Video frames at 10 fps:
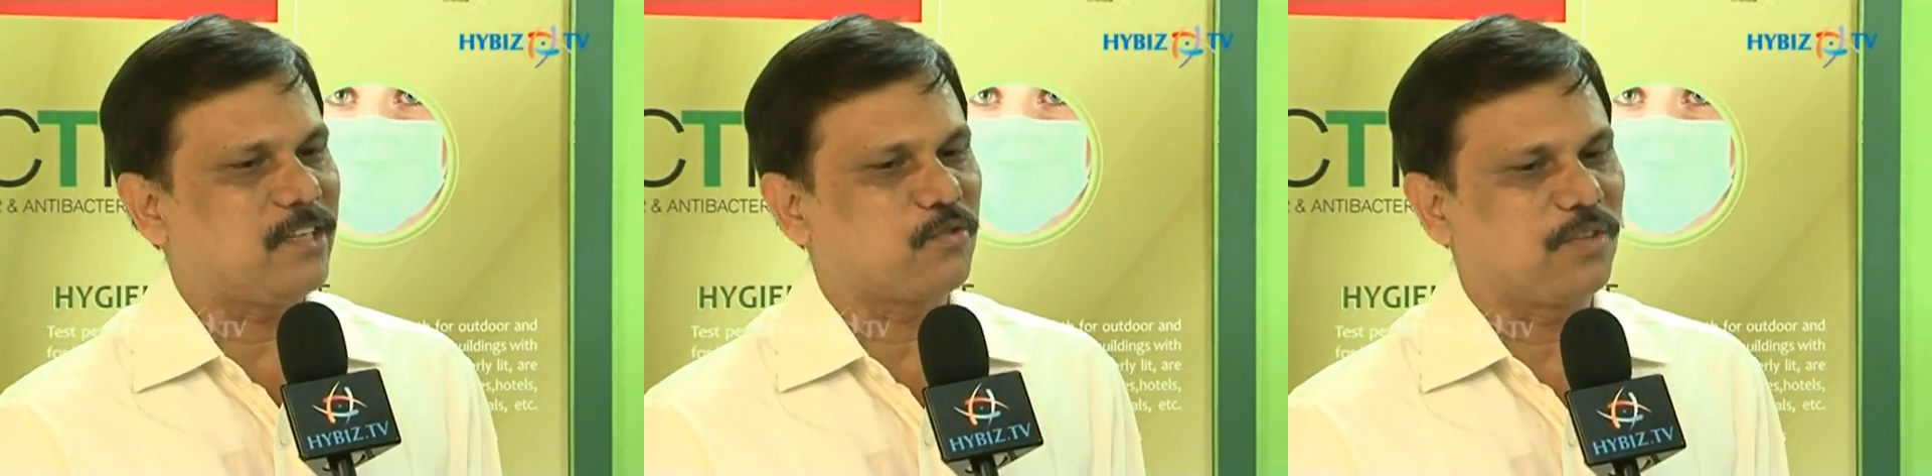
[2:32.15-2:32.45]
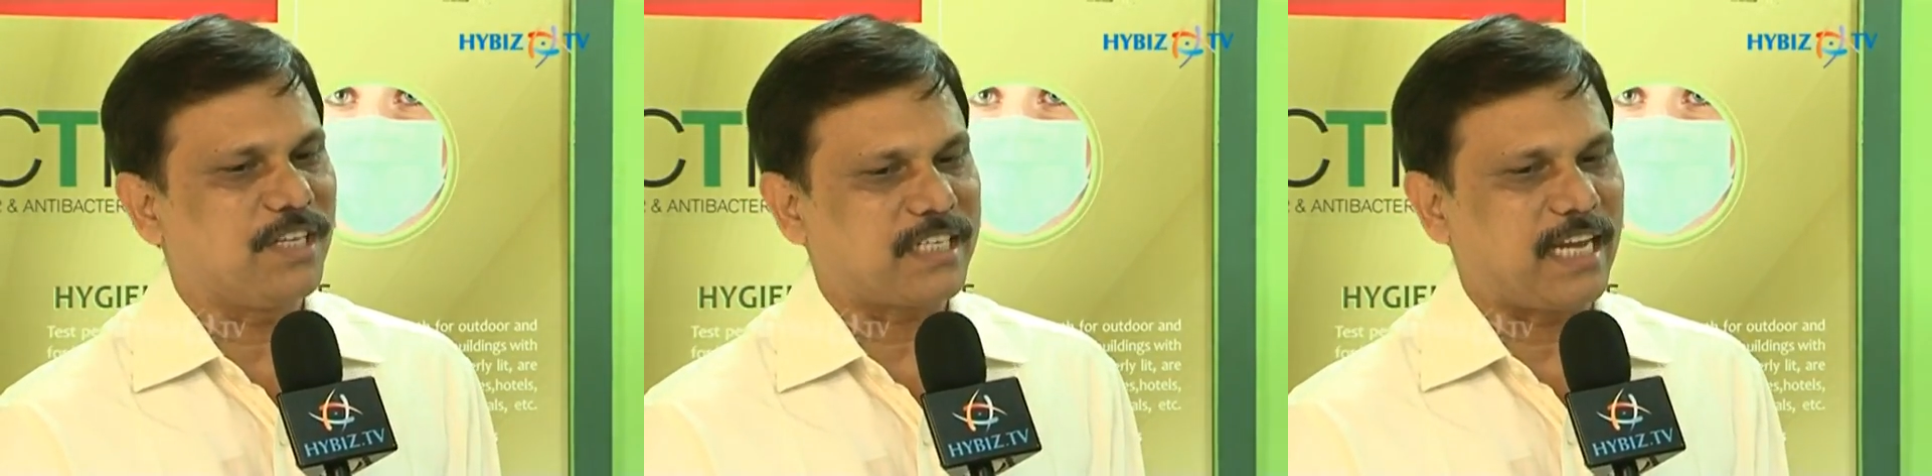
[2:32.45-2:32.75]
So
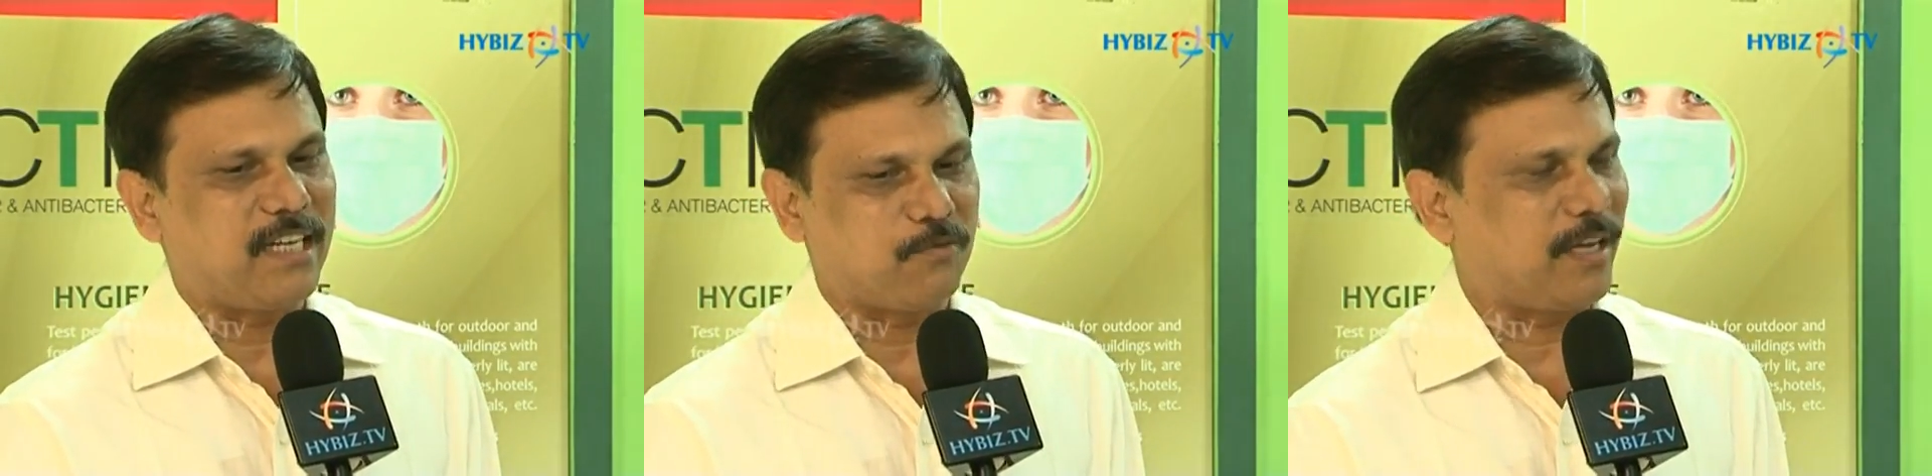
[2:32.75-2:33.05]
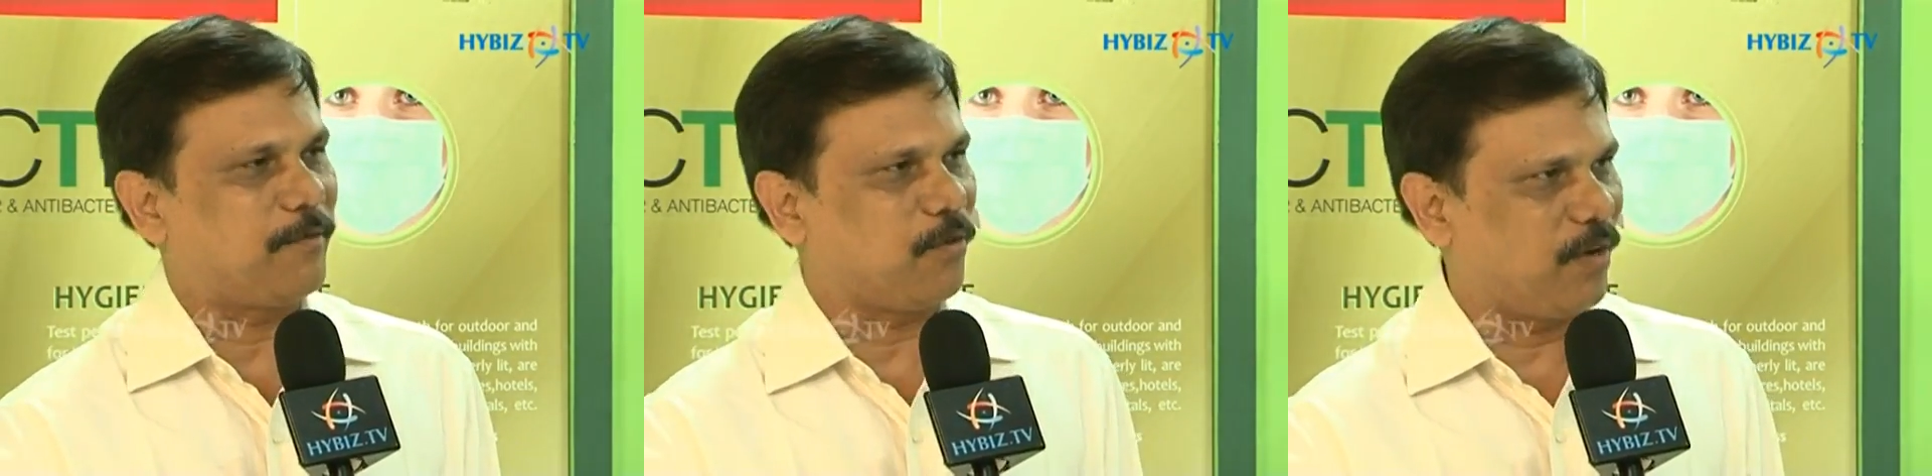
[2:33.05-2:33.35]
these tiles,
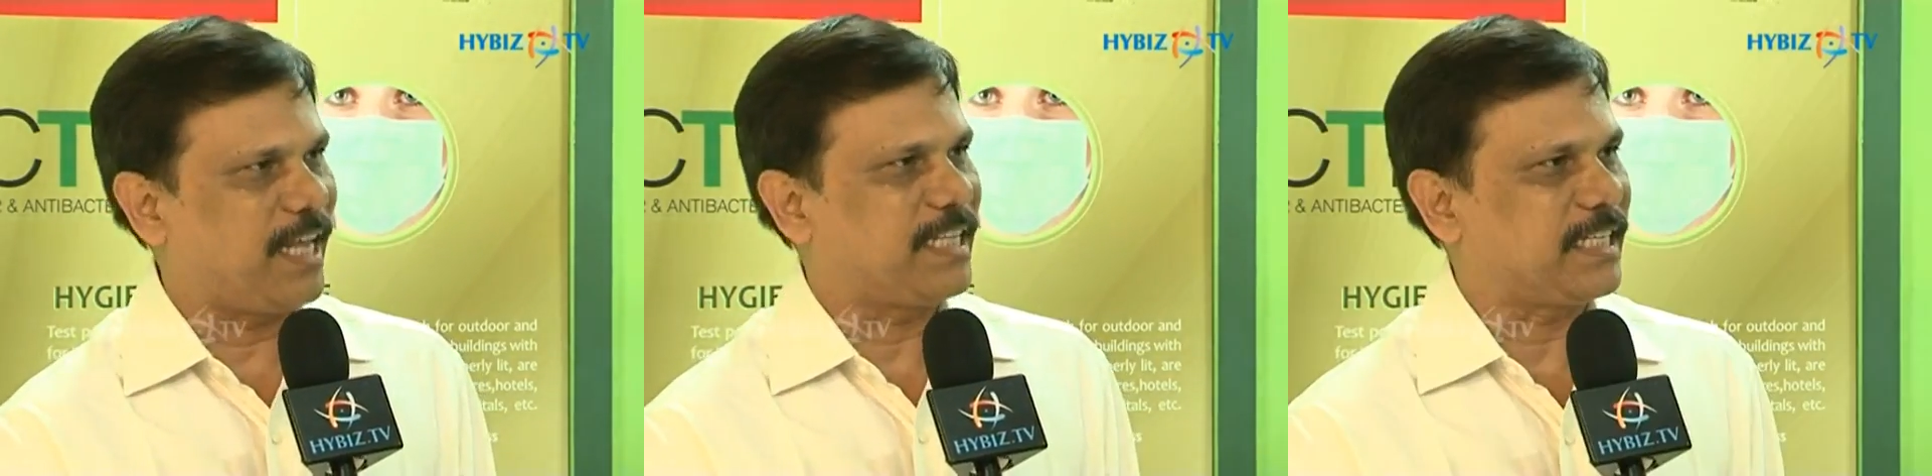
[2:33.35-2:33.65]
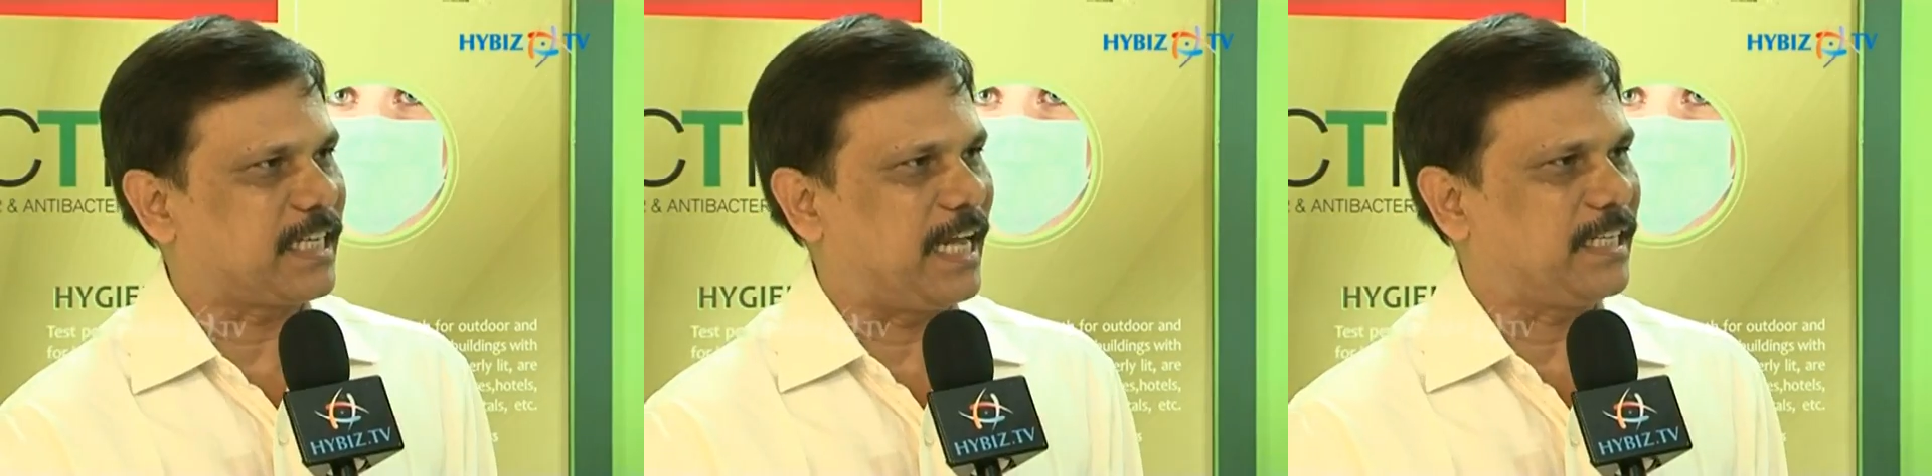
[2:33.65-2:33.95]
wherever you lay these
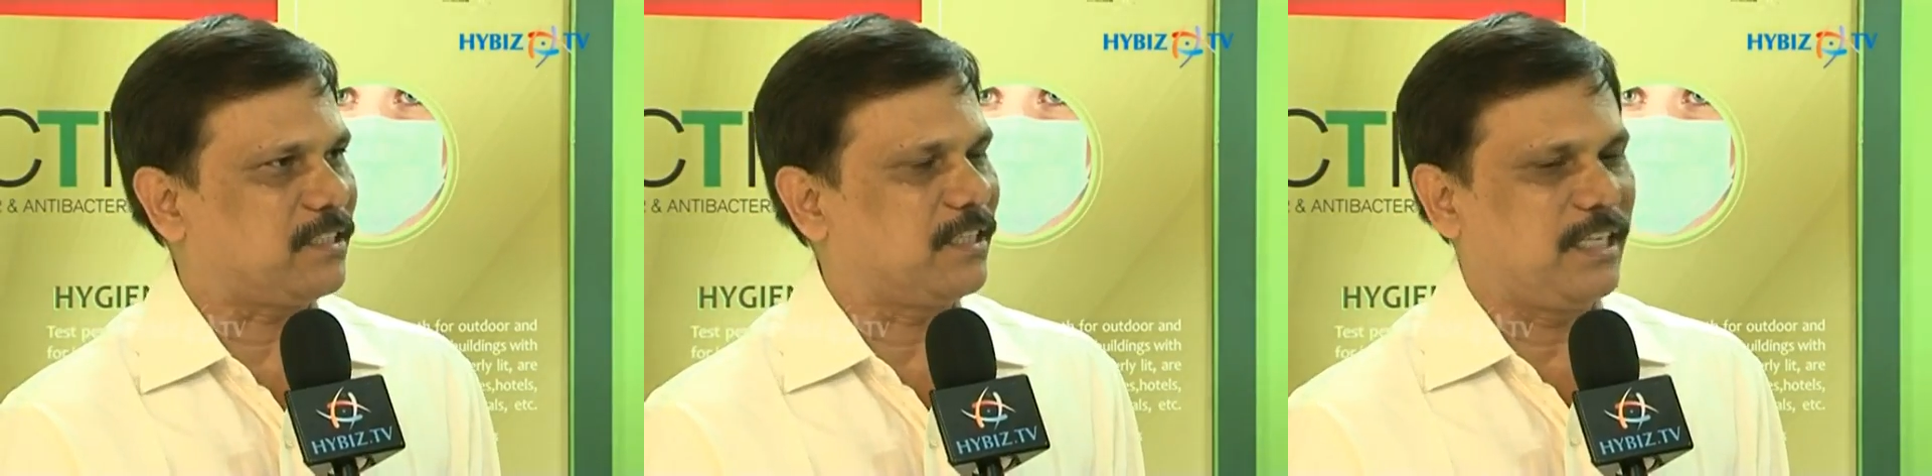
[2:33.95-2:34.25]
tiles,